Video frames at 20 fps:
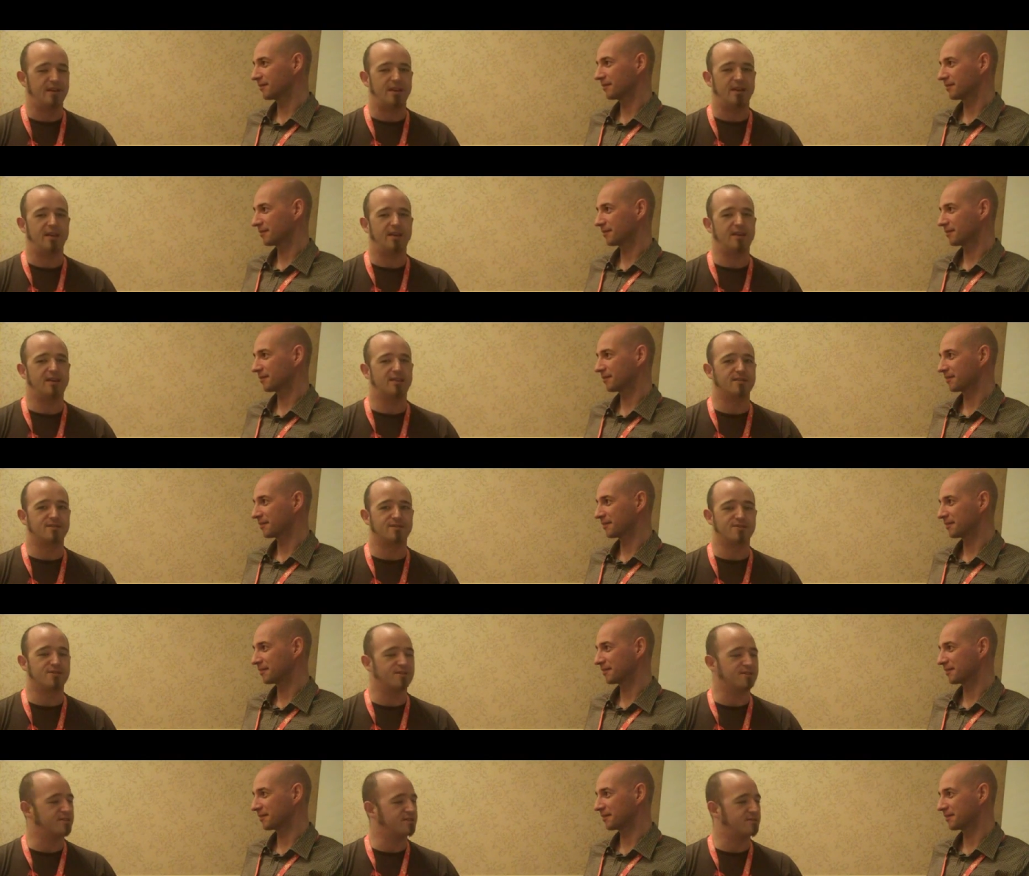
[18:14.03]
Speaker 1: he
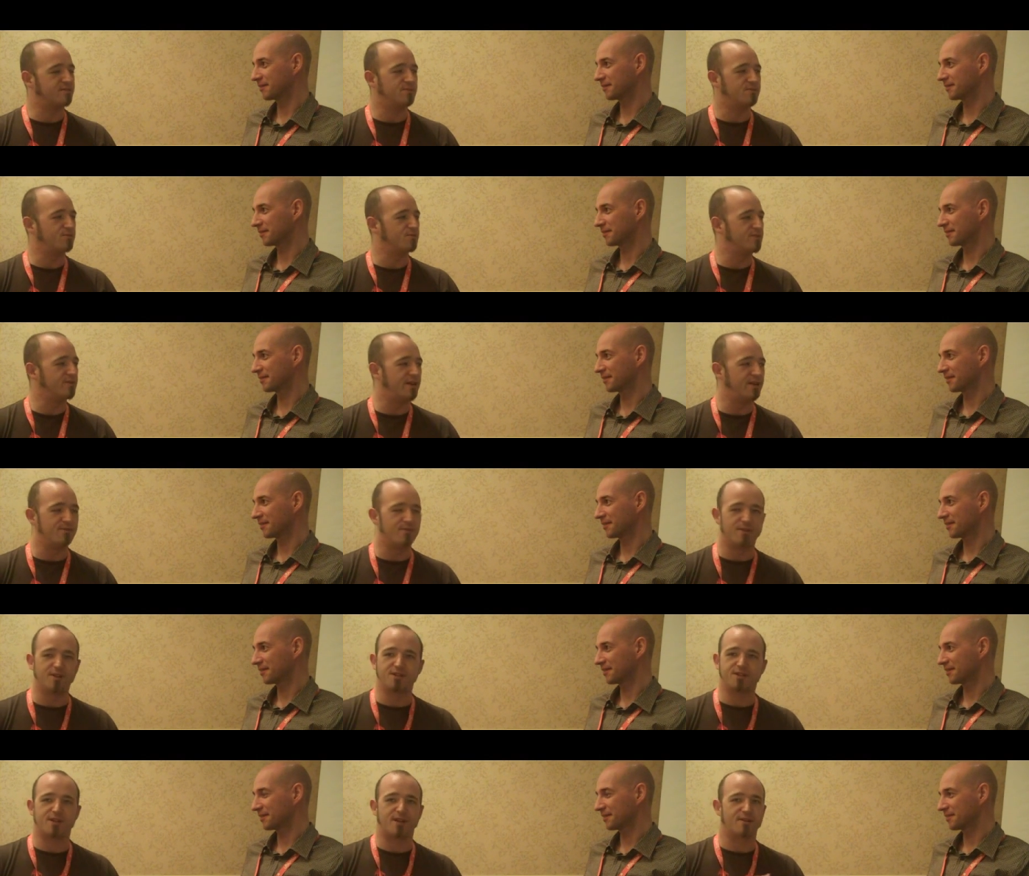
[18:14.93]
has just really
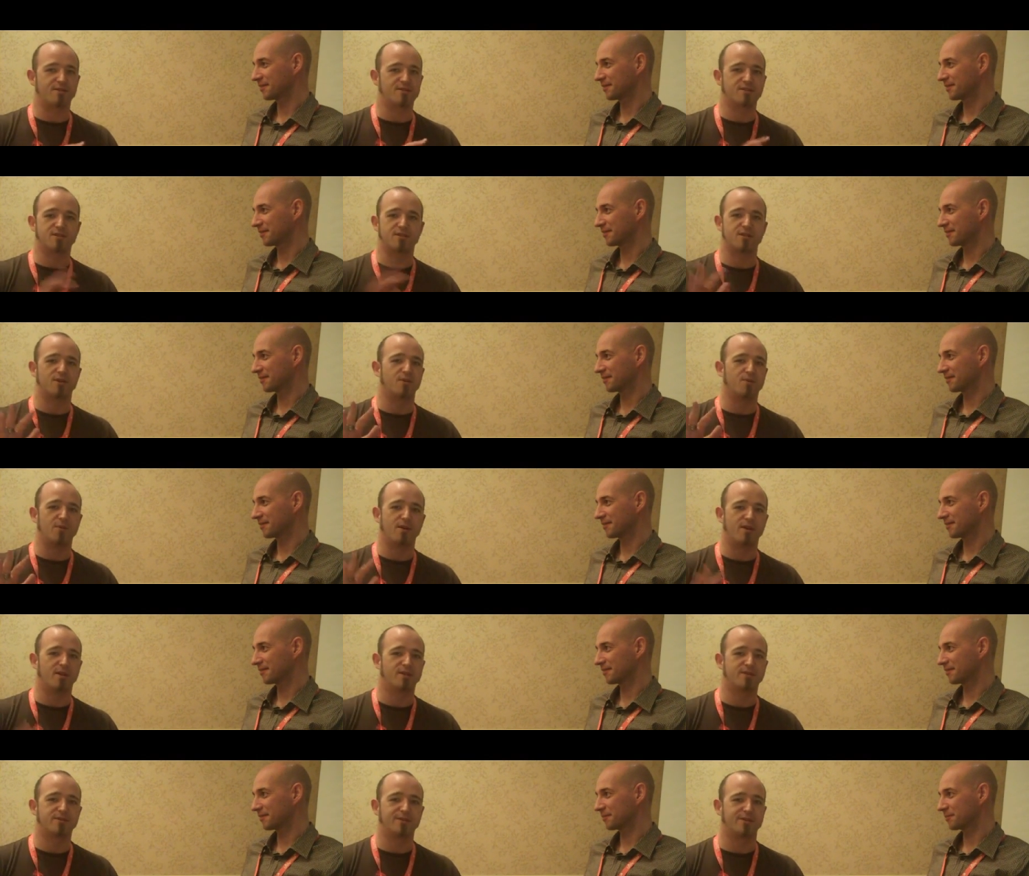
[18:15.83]
reached out so
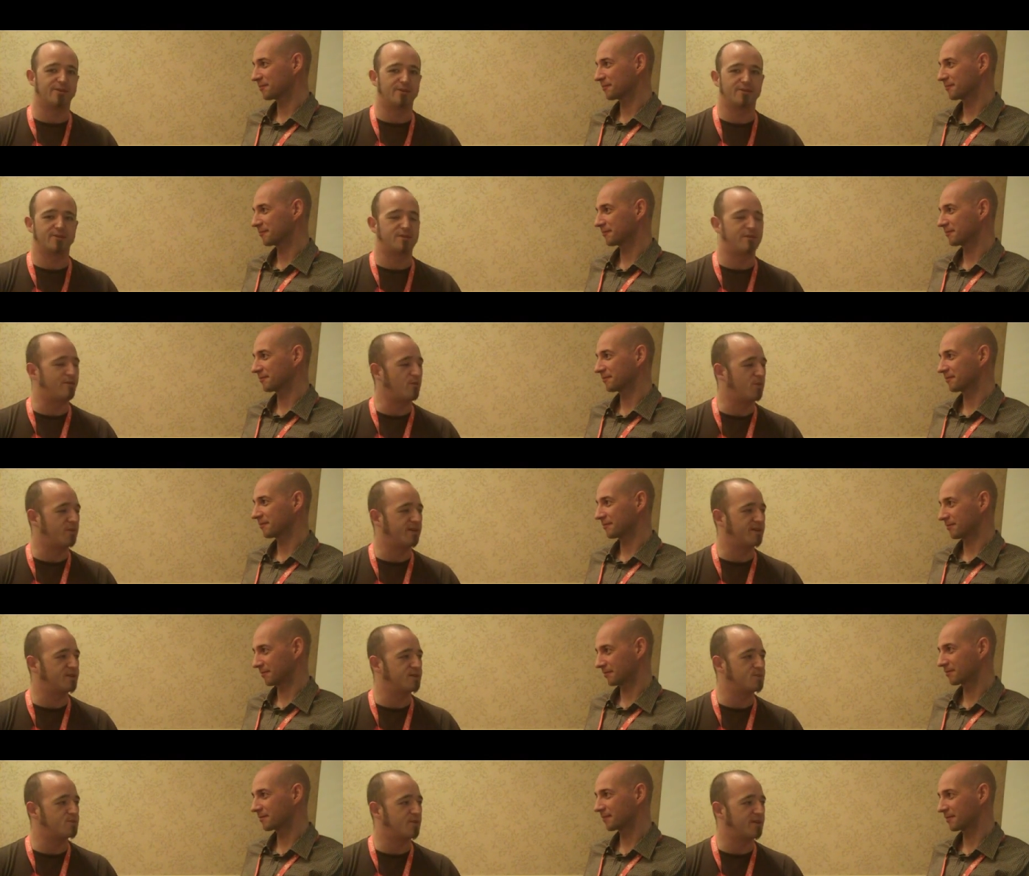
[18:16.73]
well to, to
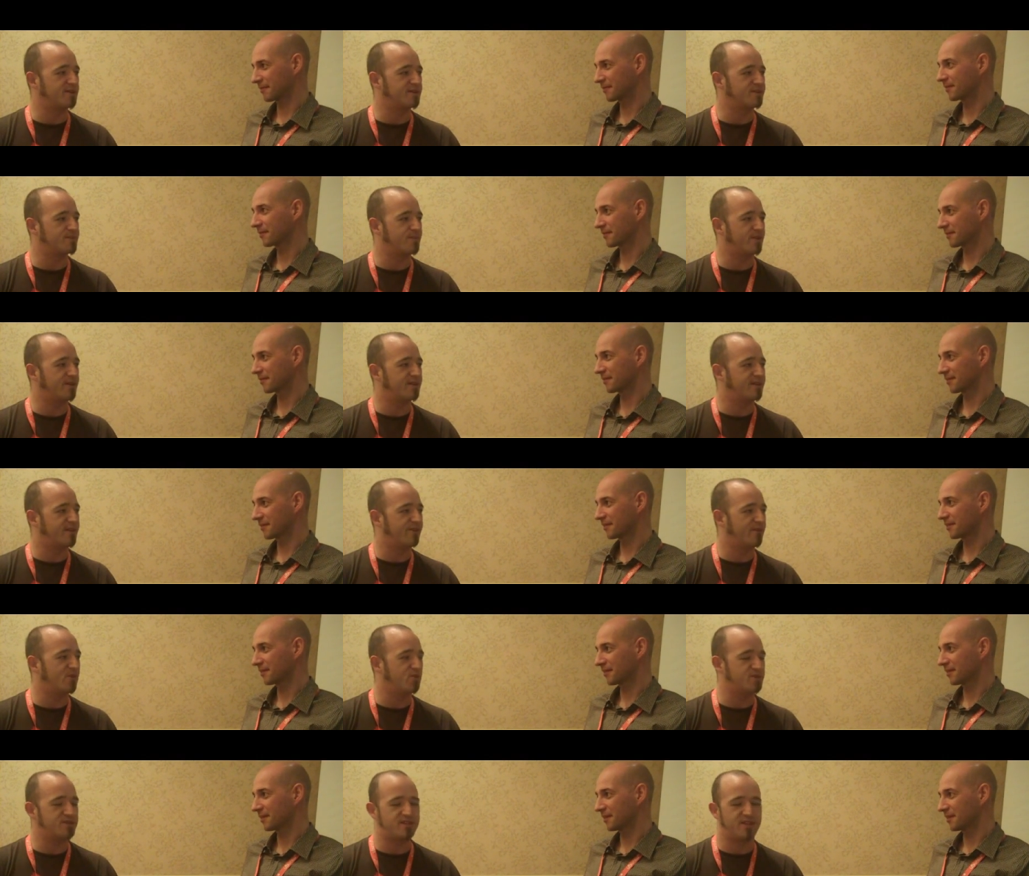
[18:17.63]
everybody who's participated.
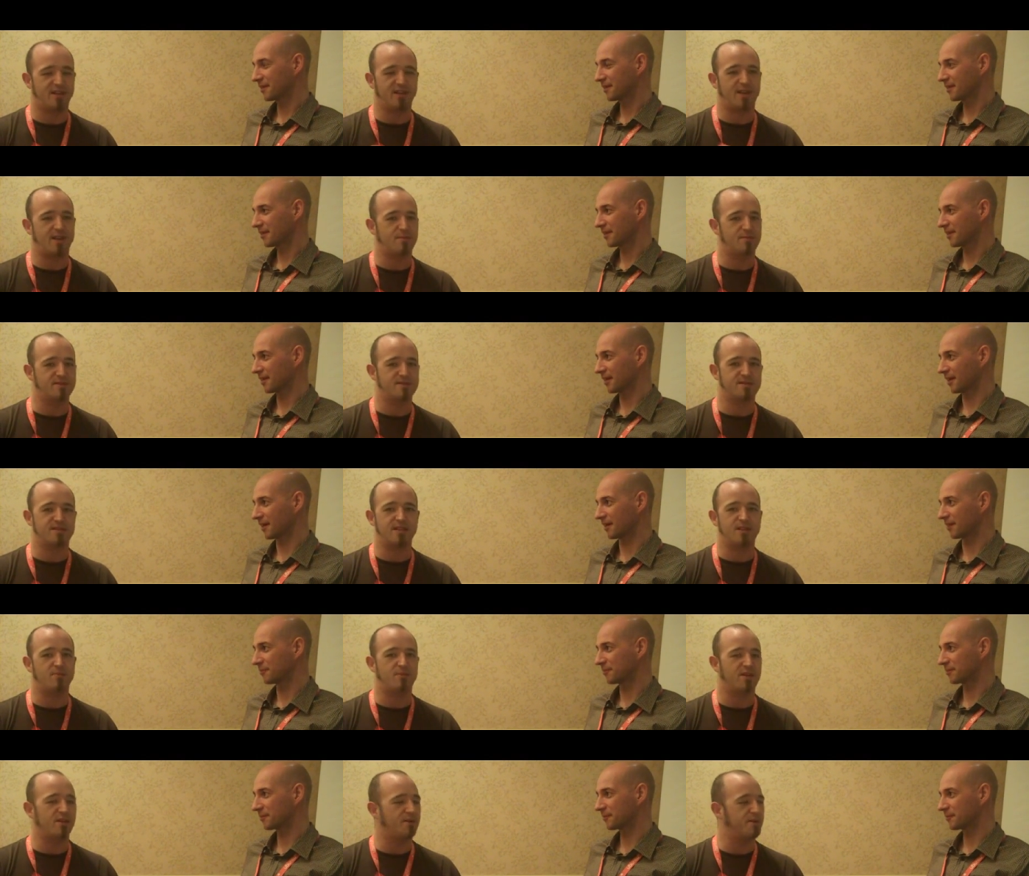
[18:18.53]
I've always seen him as yeah.
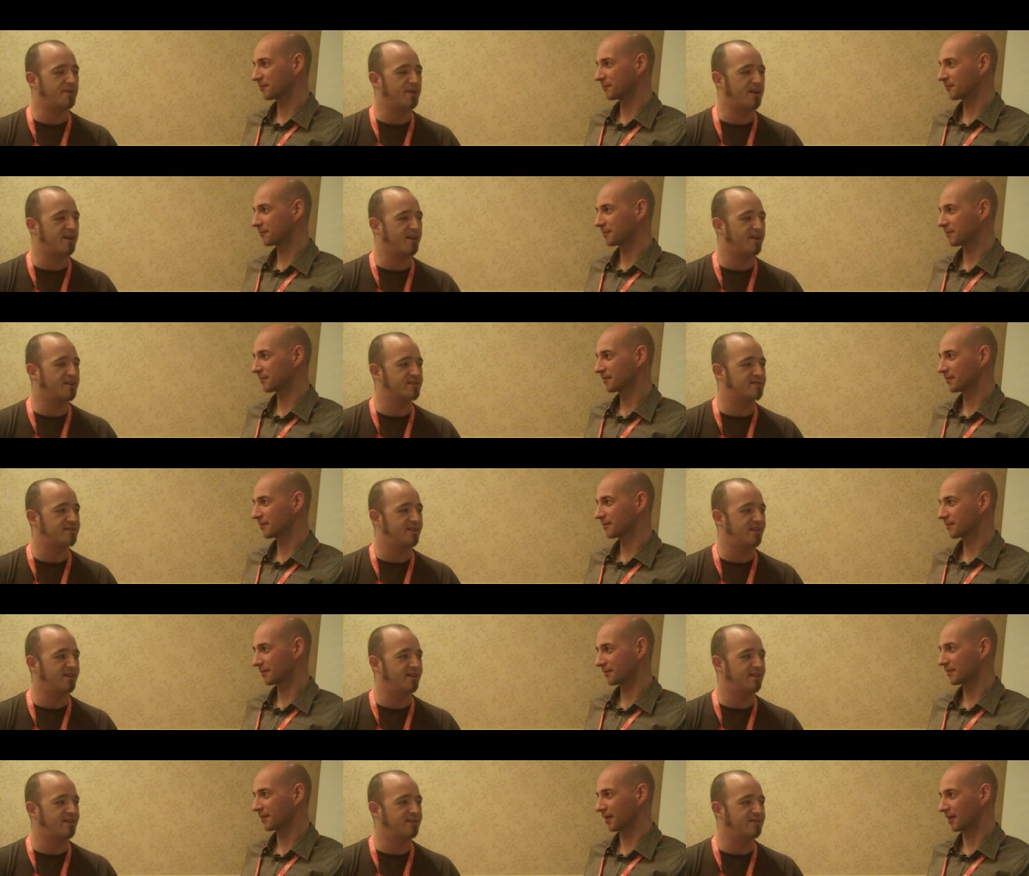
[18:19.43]
DBO on
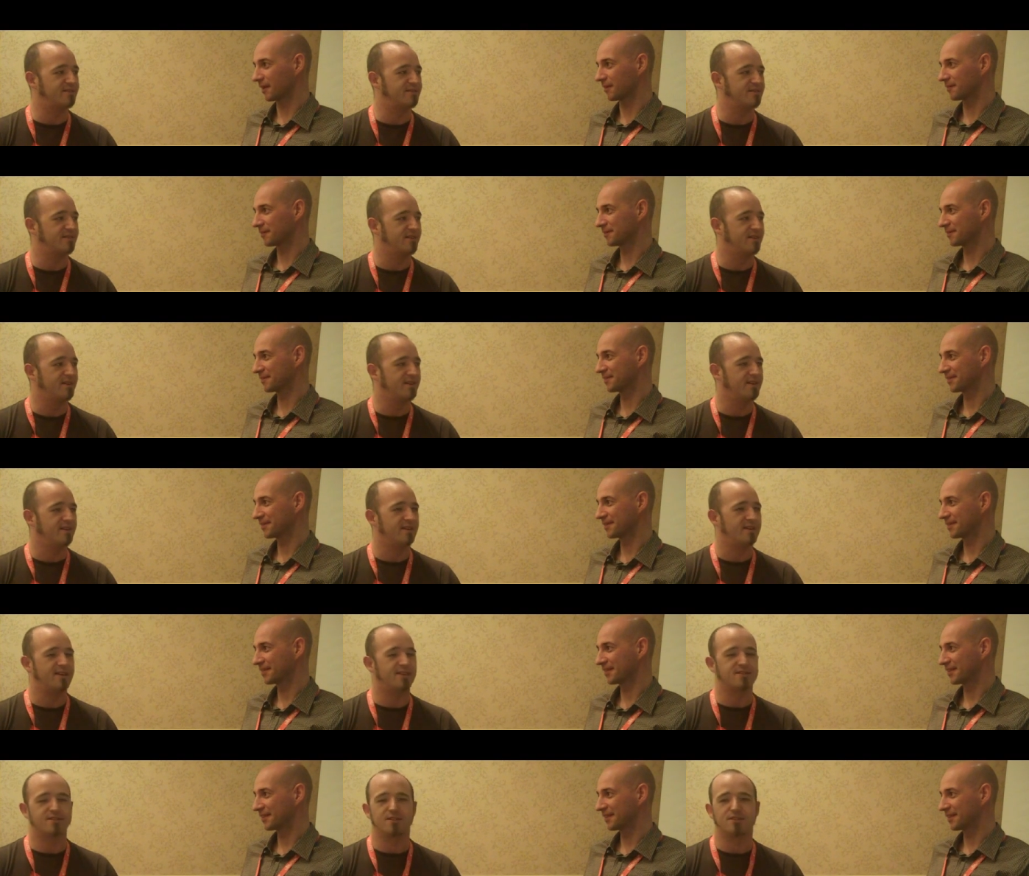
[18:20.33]
IRC, and he's yeah.
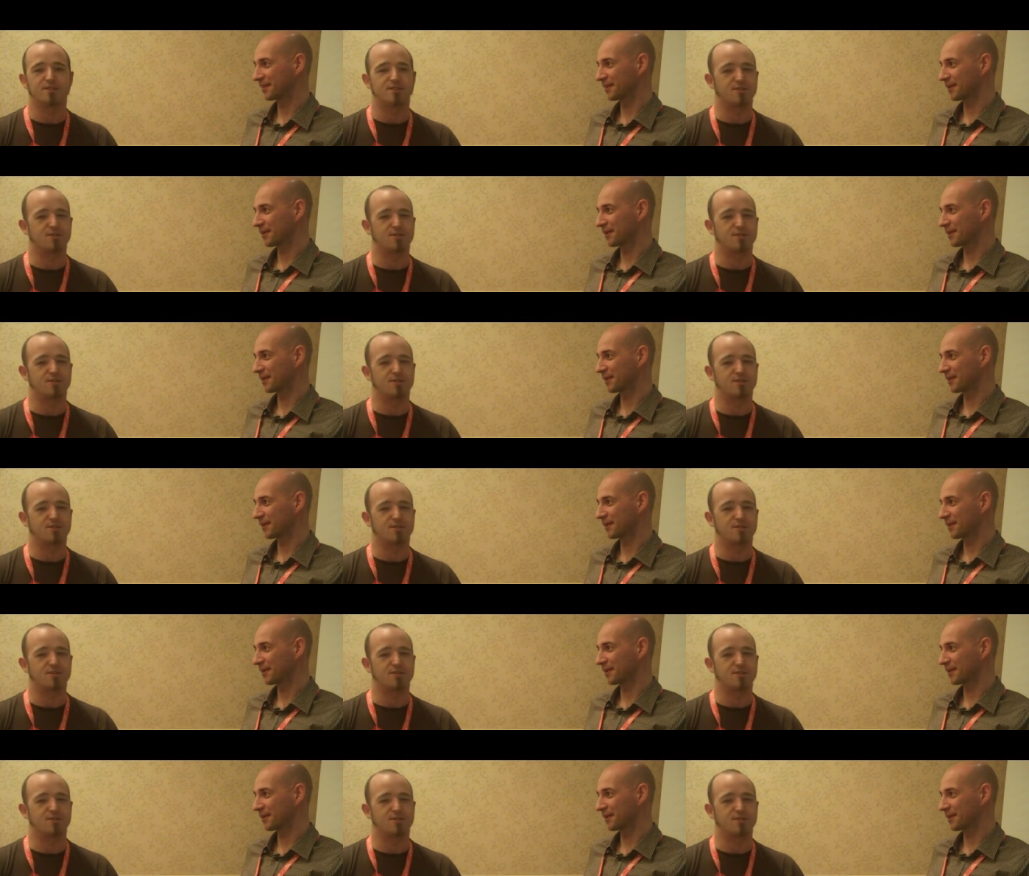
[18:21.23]
he's done